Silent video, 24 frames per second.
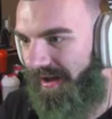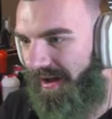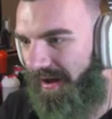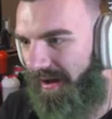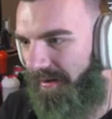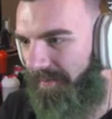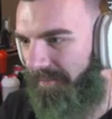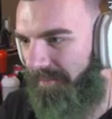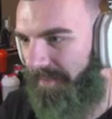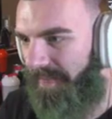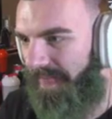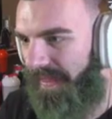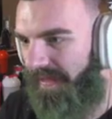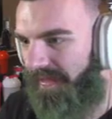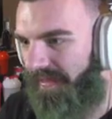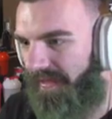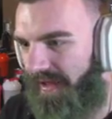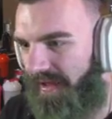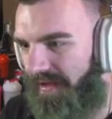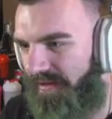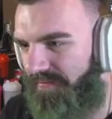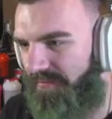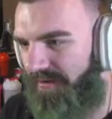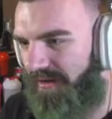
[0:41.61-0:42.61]
Um, a
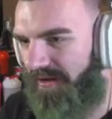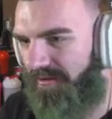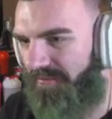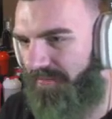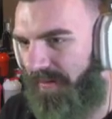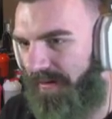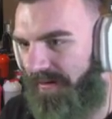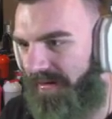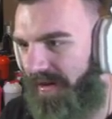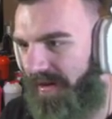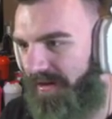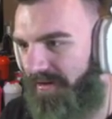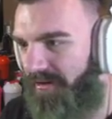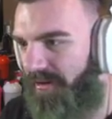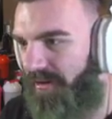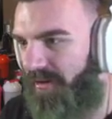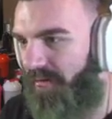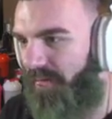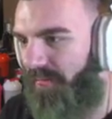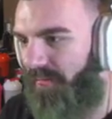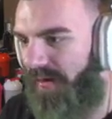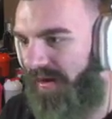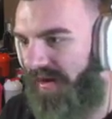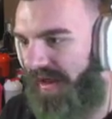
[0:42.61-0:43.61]
lot of you guys might not
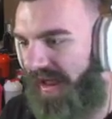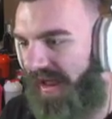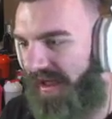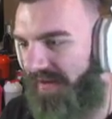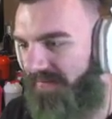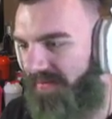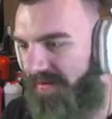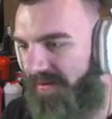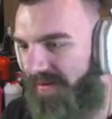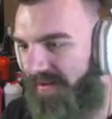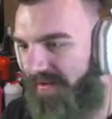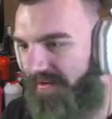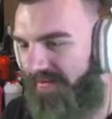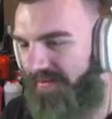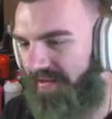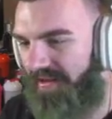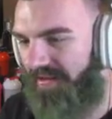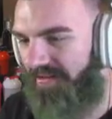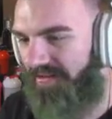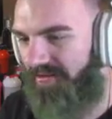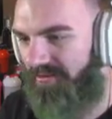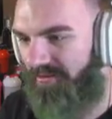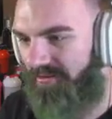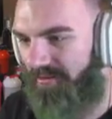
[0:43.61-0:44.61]
know what Haven is.
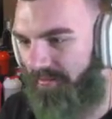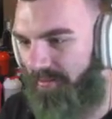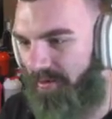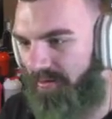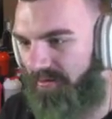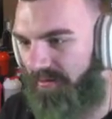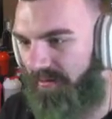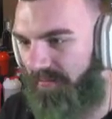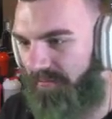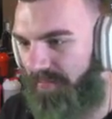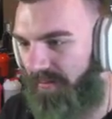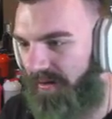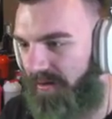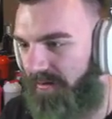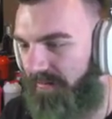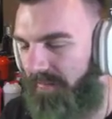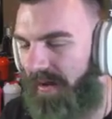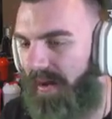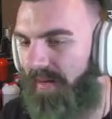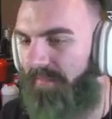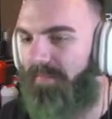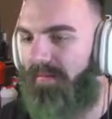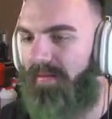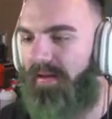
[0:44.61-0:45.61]
It's just a multiplayer
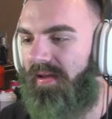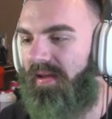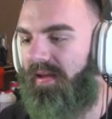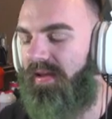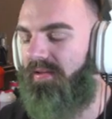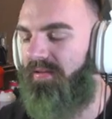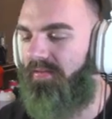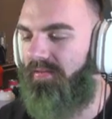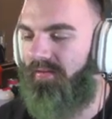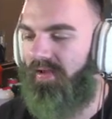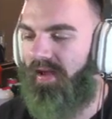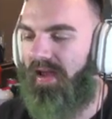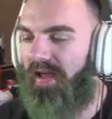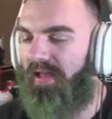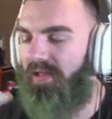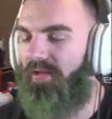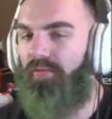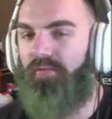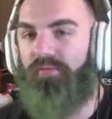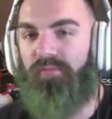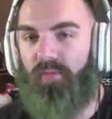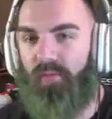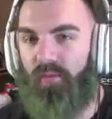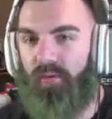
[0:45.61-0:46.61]
map in
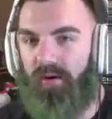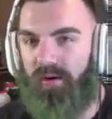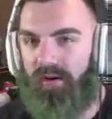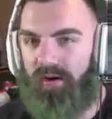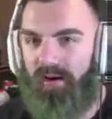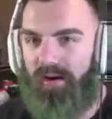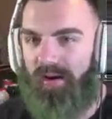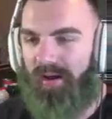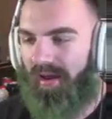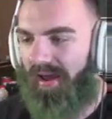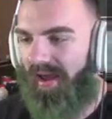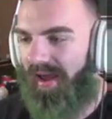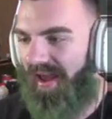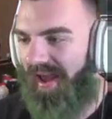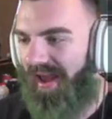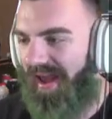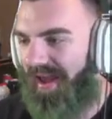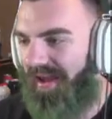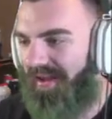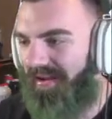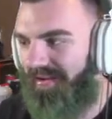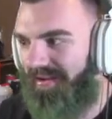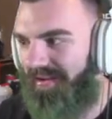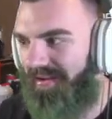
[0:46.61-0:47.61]
Halo four,
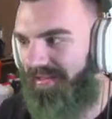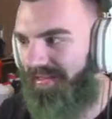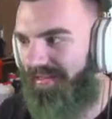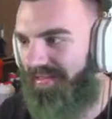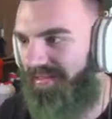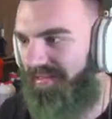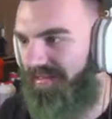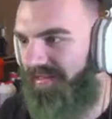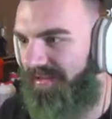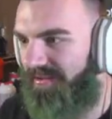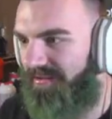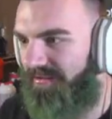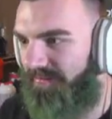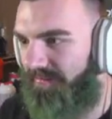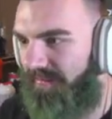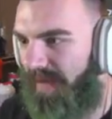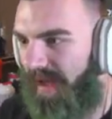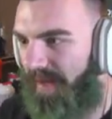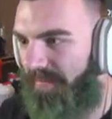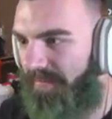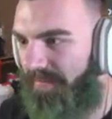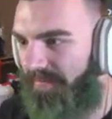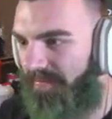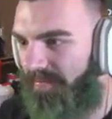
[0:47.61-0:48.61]
and this
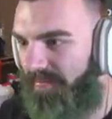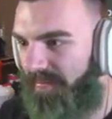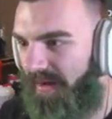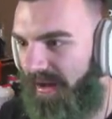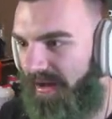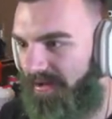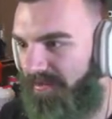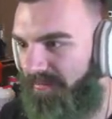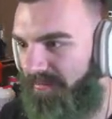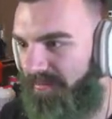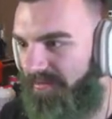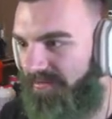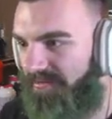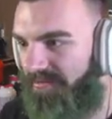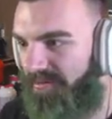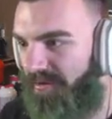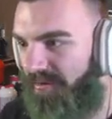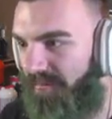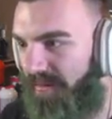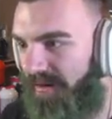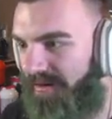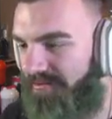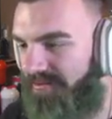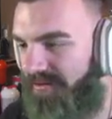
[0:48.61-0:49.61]
map reminds me so
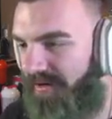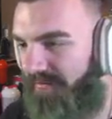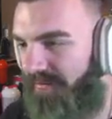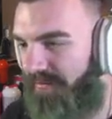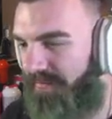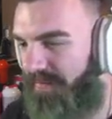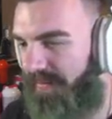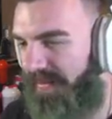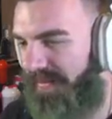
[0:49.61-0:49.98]
much of it.